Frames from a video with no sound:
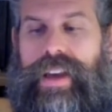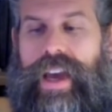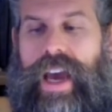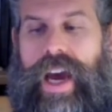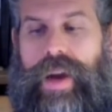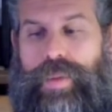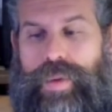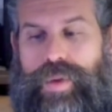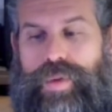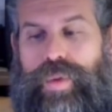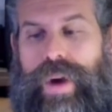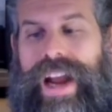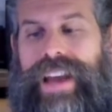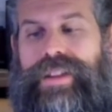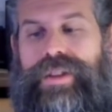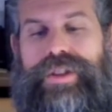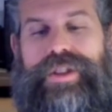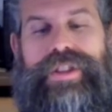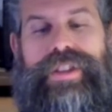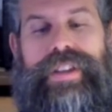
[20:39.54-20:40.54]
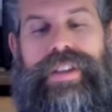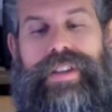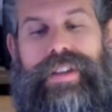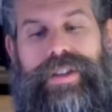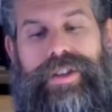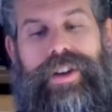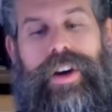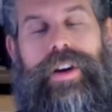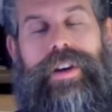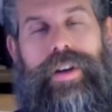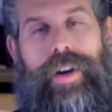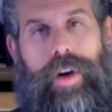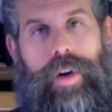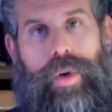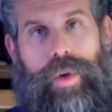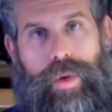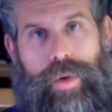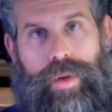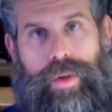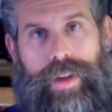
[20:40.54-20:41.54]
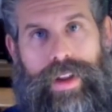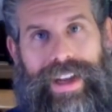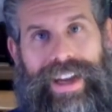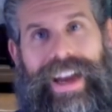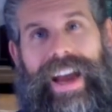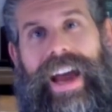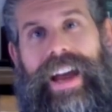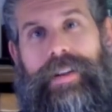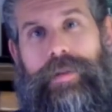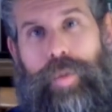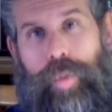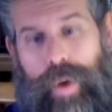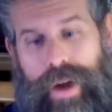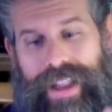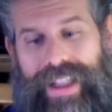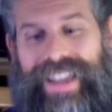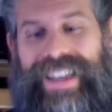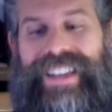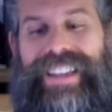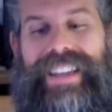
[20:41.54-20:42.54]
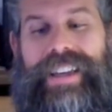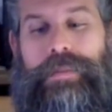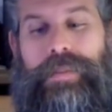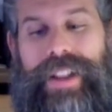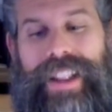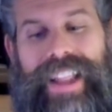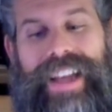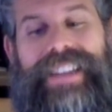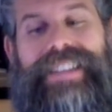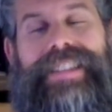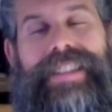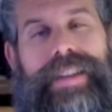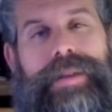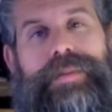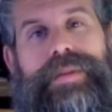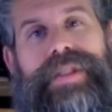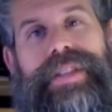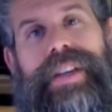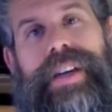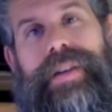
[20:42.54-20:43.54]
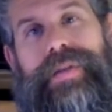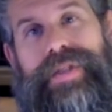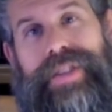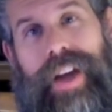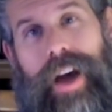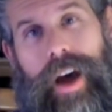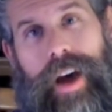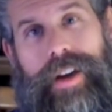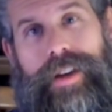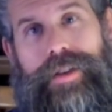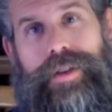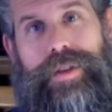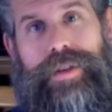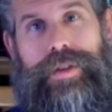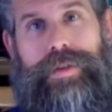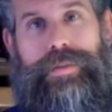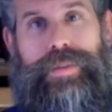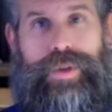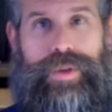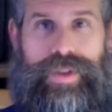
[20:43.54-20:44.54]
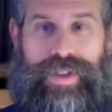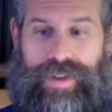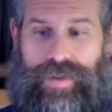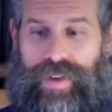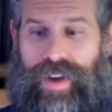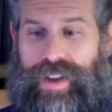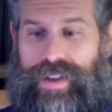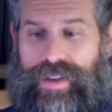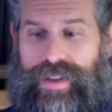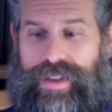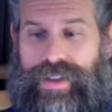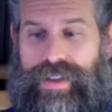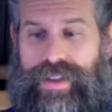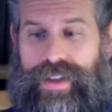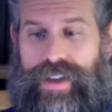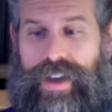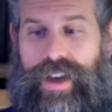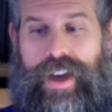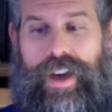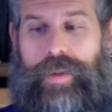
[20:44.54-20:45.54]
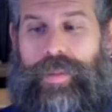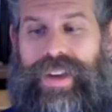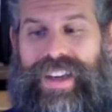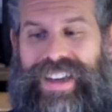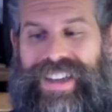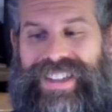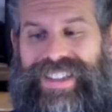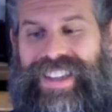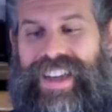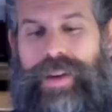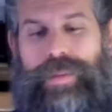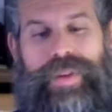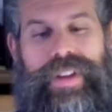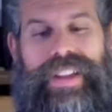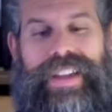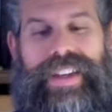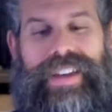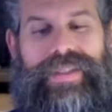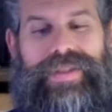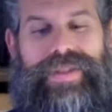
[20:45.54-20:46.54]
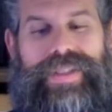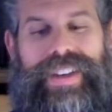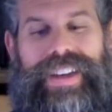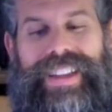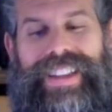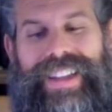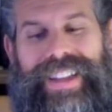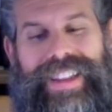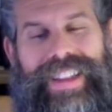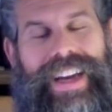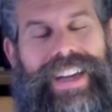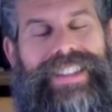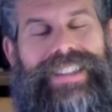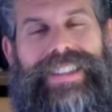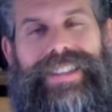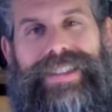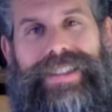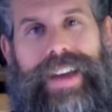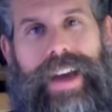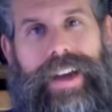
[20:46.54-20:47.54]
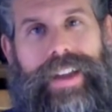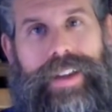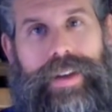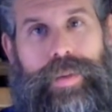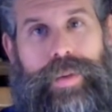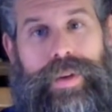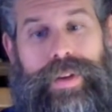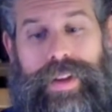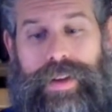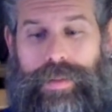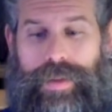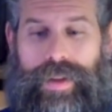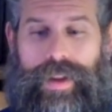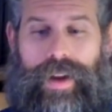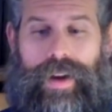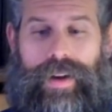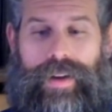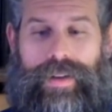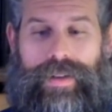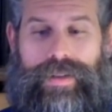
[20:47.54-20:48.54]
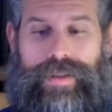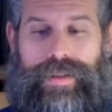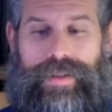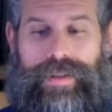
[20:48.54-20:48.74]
and would rather sit in a dark hole and willingly place themselves under the boots of others because they believe that that's exactly where they belong.